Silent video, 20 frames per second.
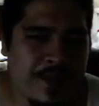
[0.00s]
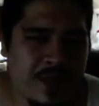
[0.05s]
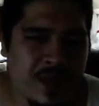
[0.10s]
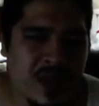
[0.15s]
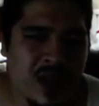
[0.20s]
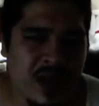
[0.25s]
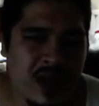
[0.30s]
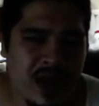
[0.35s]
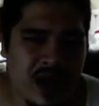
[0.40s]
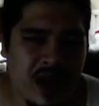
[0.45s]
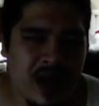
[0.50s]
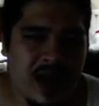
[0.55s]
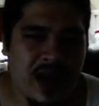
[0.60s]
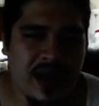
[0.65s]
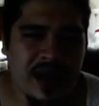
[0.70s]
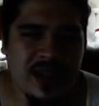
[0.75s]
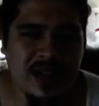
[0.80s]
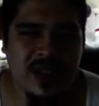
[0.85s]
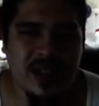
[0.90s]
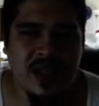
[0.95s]
I
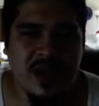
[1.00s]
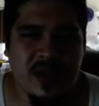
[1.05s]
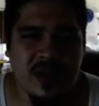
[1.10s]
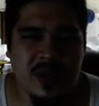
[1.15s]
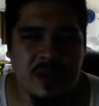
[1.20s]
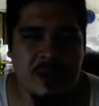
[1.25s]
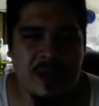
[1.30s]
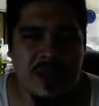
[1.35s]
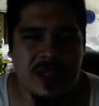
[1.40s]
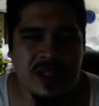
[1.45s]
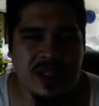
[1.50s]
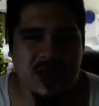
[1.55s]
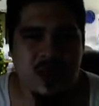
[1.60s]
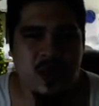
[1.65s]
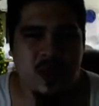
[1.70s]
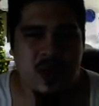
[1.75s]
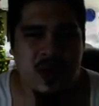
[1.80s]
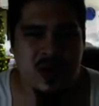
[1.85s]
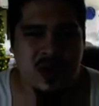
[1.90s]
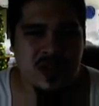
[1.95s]
usually go with the basic
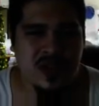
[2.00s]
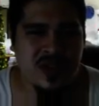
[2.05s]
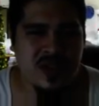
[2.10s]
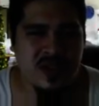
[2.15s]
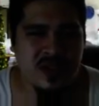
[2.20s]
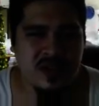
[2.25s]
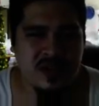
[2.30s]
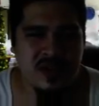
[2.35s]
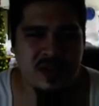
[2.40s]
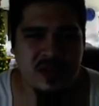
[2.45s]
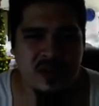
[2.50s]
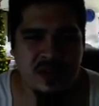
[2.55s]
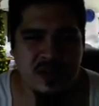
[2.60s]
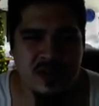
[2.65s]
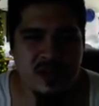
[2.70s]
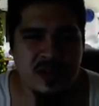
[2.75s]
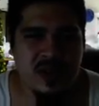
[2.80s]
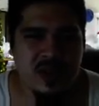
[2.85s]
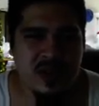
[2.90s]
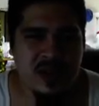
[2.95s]
walls.
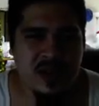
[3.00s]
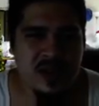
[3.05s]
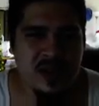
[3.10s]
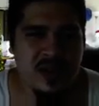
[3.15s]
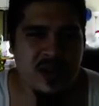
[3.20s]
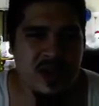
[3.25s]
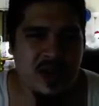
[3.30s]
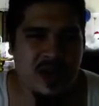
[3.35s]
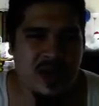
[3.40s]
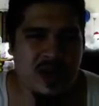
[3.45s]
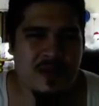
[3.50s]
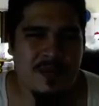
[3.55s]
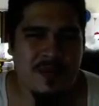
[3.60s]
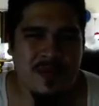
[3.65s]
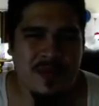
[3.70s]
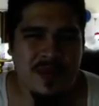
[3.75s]
The